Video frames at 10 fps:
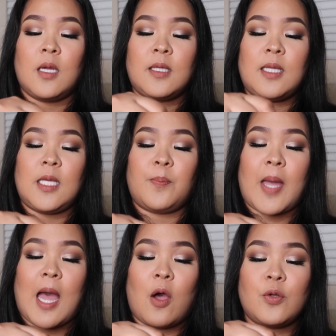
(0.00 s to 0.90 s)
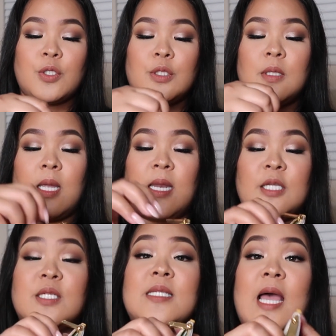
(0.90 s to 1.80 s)
key pouch, and
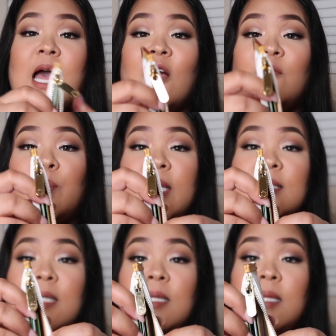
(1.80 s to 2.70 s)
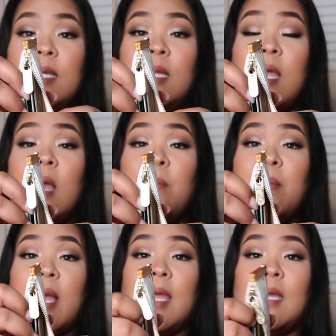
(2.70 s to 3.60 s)
I just have basically
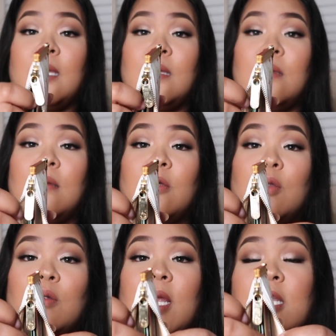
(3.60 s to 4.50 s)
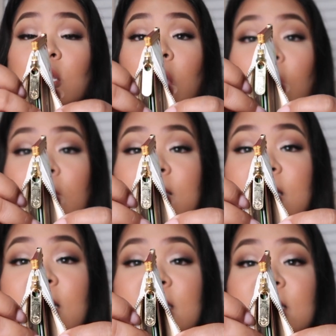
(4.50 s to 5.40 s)
my credit
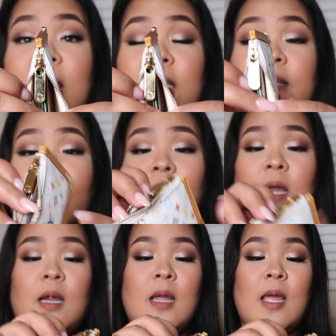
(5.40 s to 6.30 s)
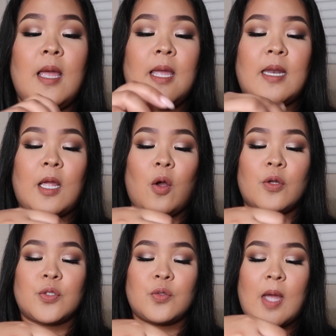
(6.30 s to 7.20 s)
cards inside there. And I
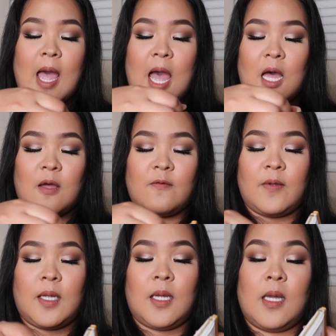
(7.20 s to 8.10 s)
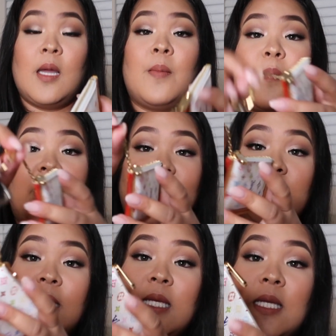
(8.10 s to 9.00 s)
also have my
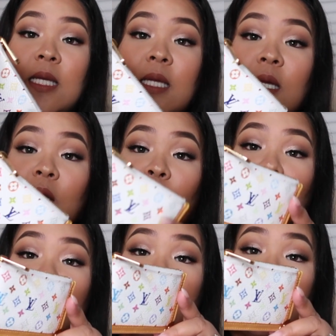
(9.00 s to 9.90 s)
key, which